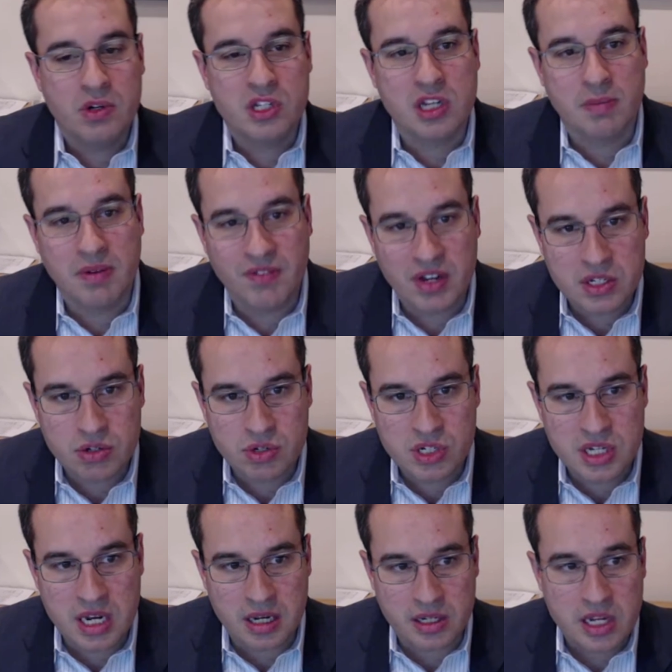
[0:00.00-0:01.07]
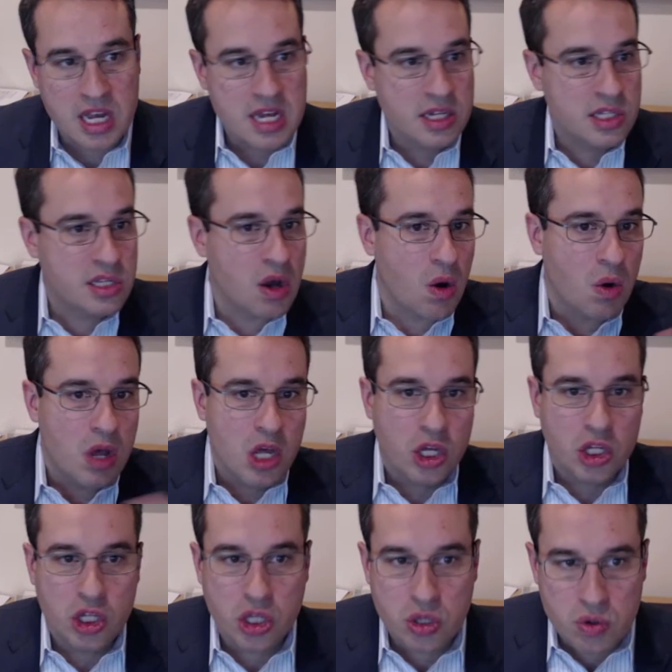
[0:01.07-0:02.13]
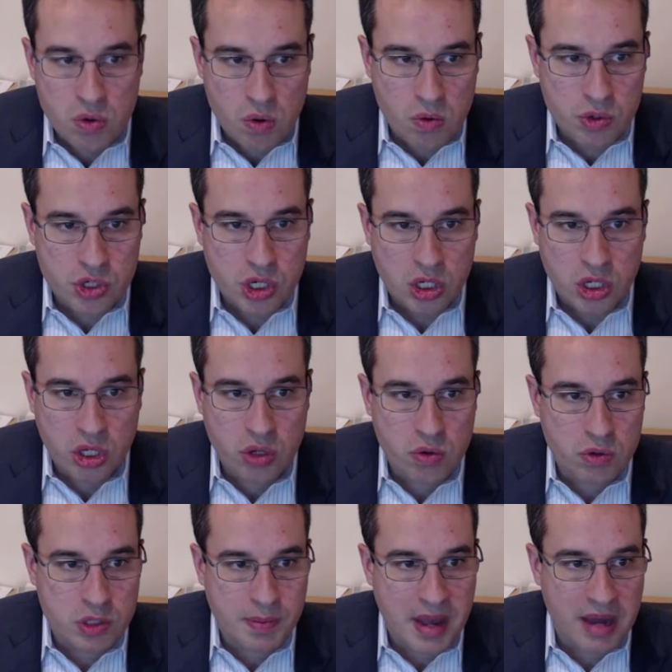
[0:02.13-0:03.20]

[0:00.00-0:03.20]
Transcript: which some investors didn't. So huge, huge